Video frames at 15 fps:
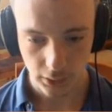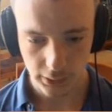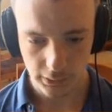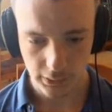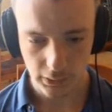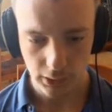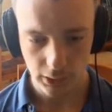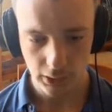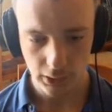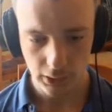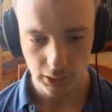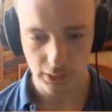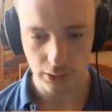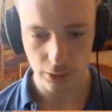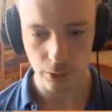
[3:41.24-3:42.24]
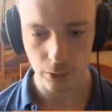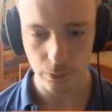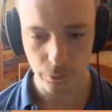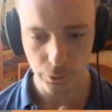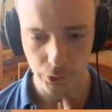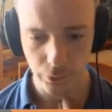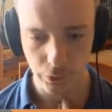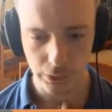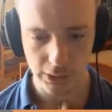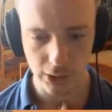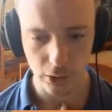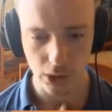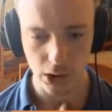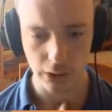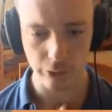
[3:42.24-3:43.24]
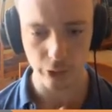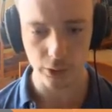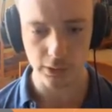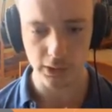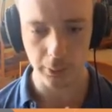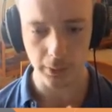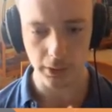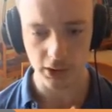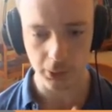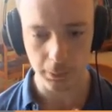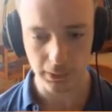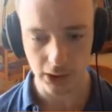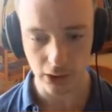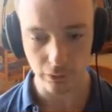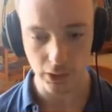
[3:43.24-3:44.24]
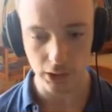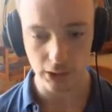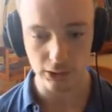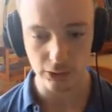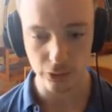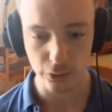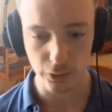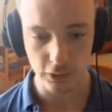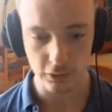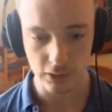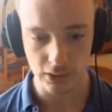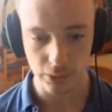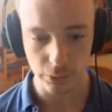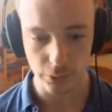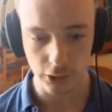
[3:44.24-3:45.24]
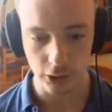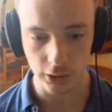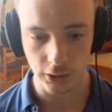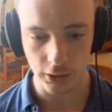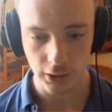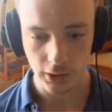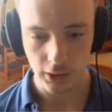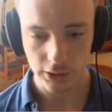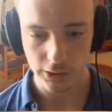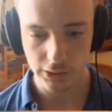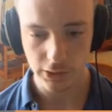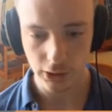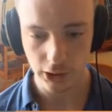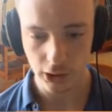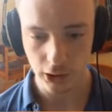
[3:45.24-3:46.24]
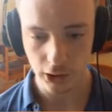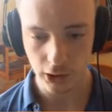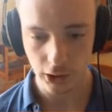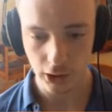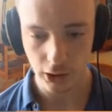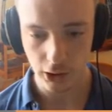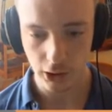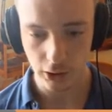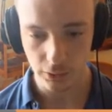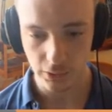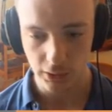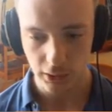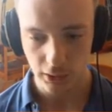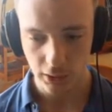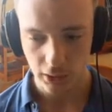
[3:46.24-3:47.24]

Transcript: Let's see. So first, I'll cover some specific considerations for designing leaves.